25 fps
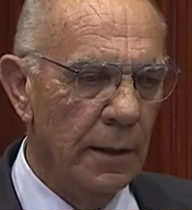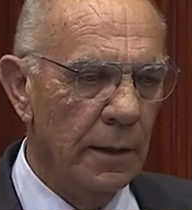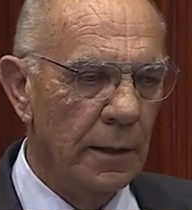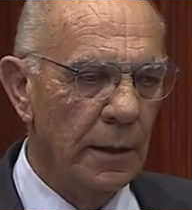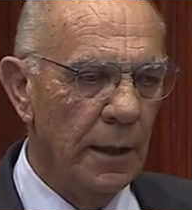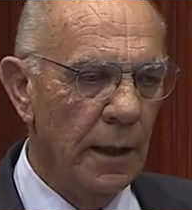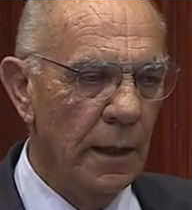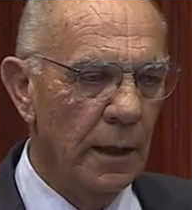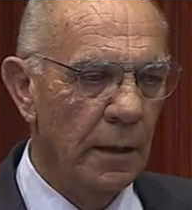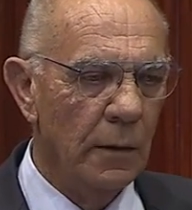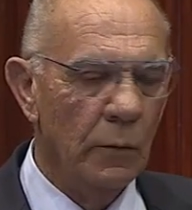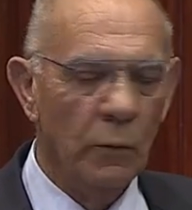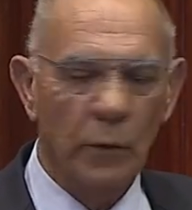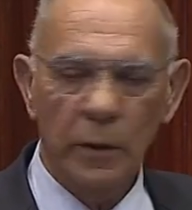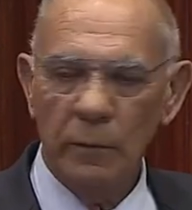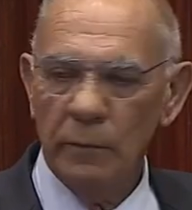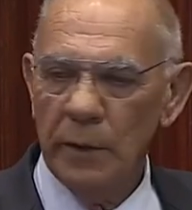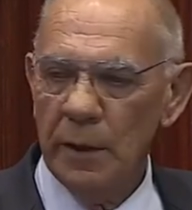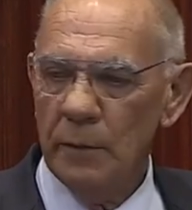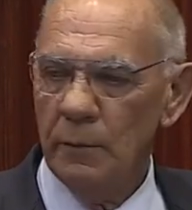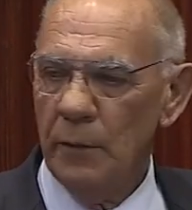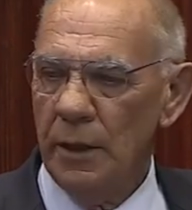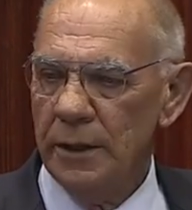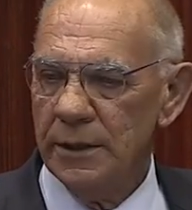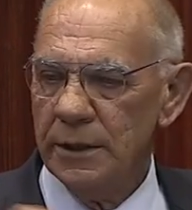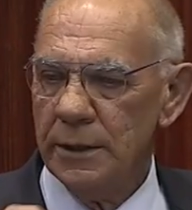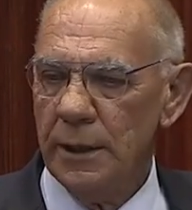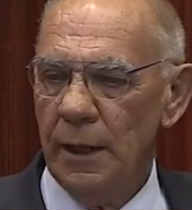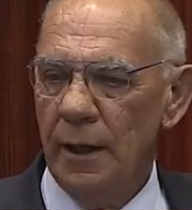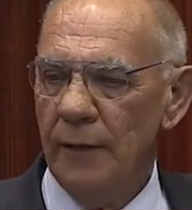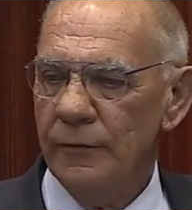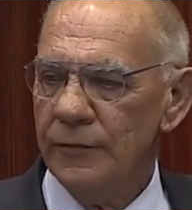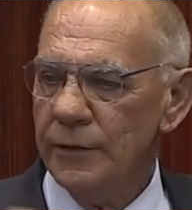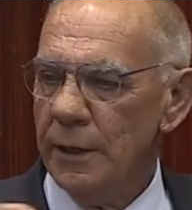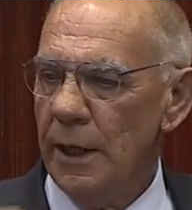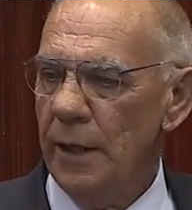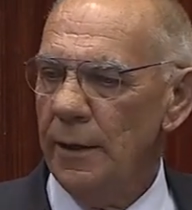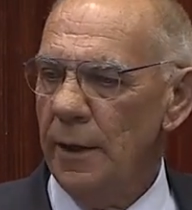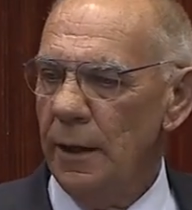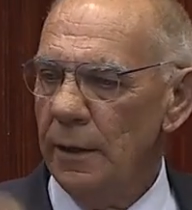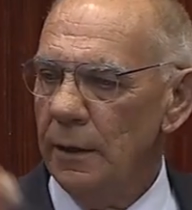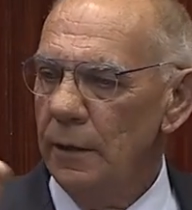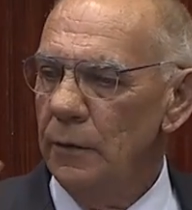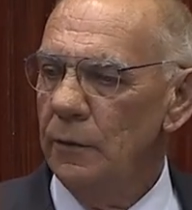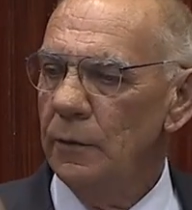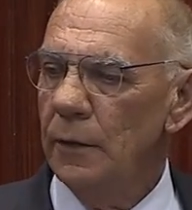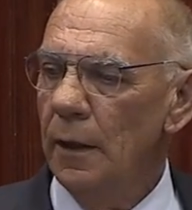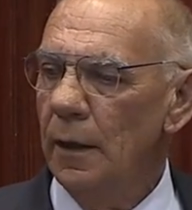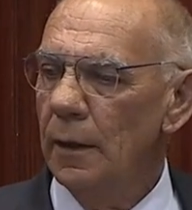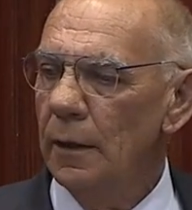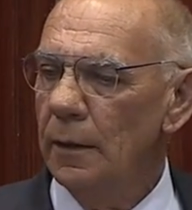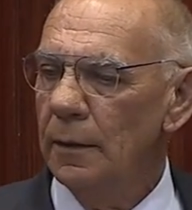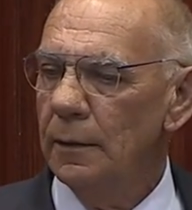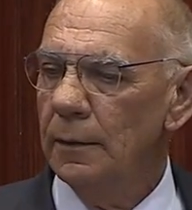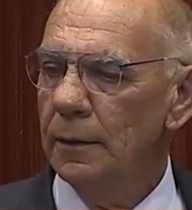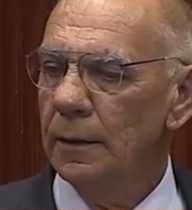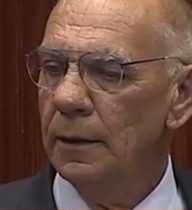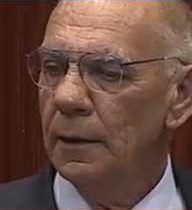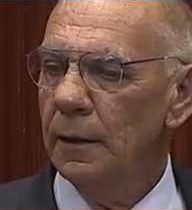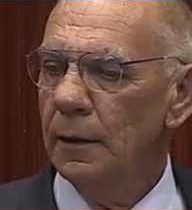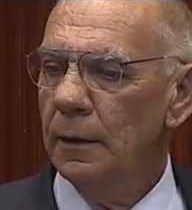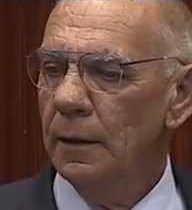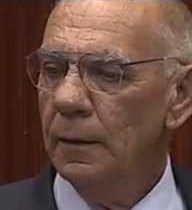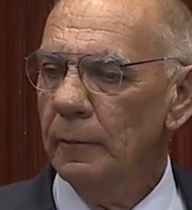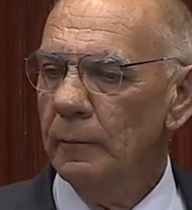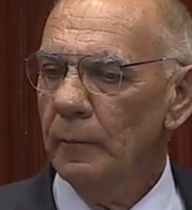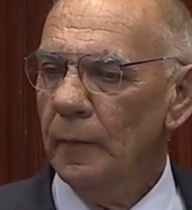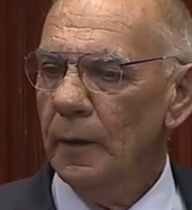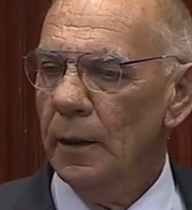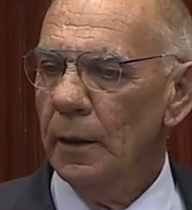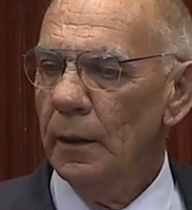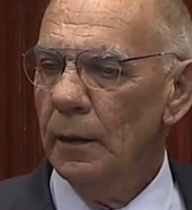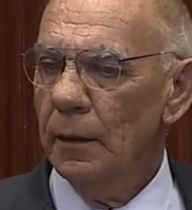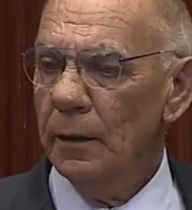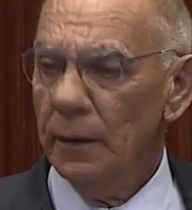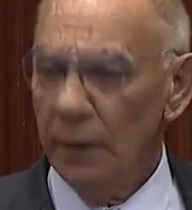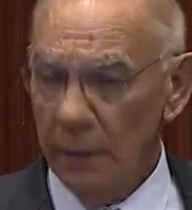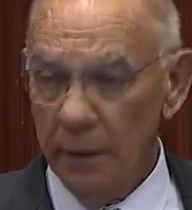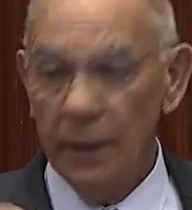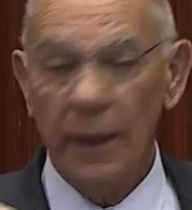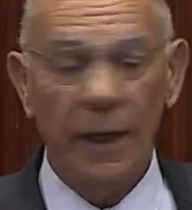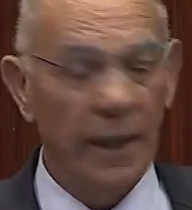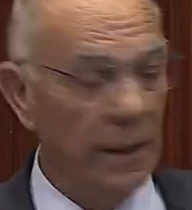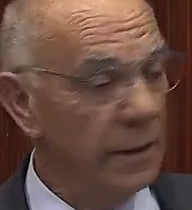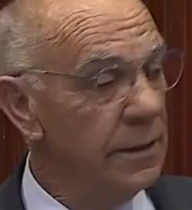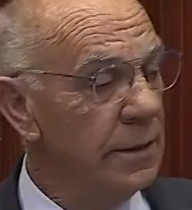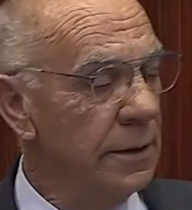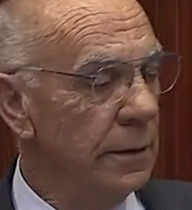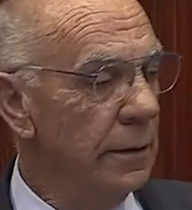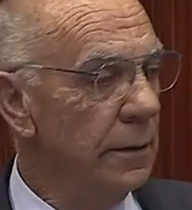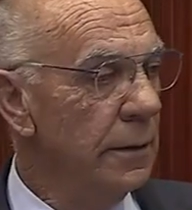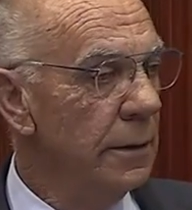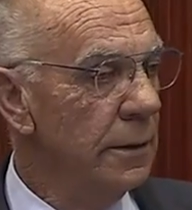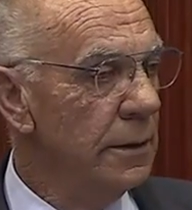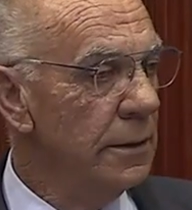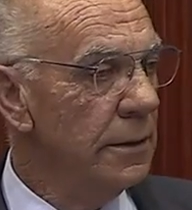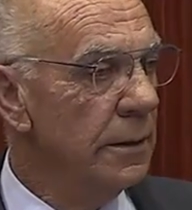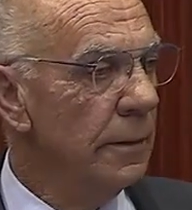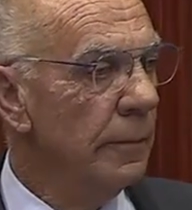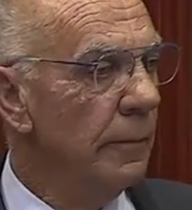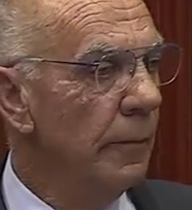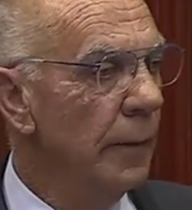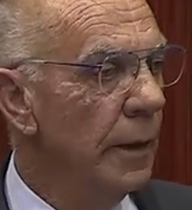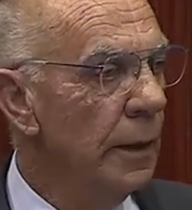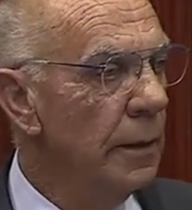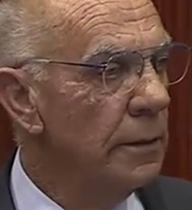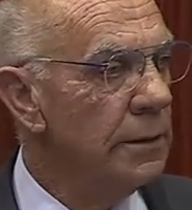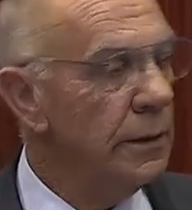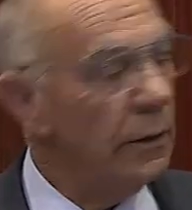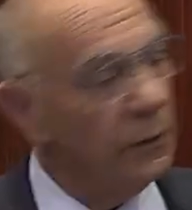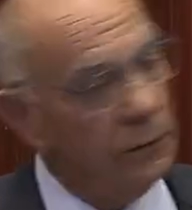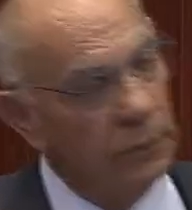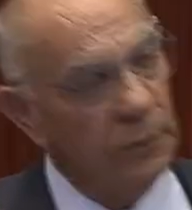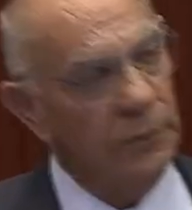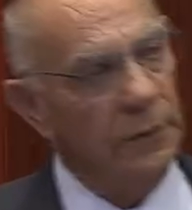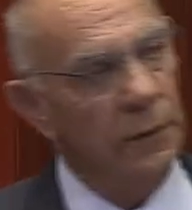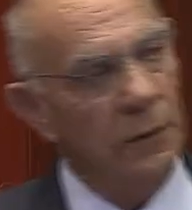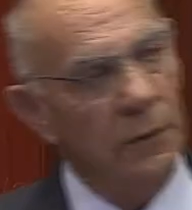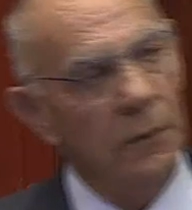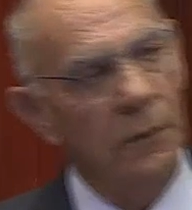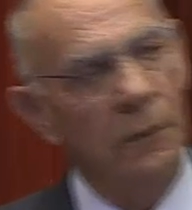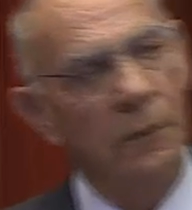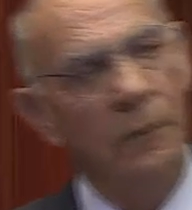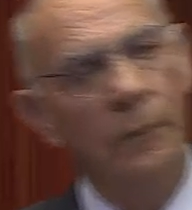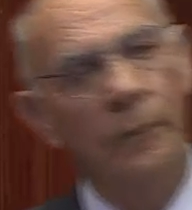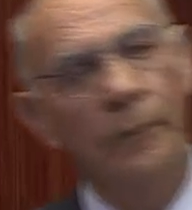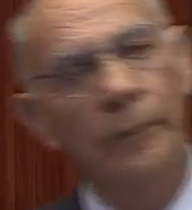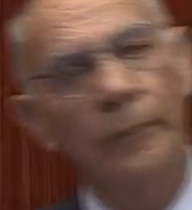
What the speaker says: Now, when one of my staff say that, you know that they are serious. So I took the call,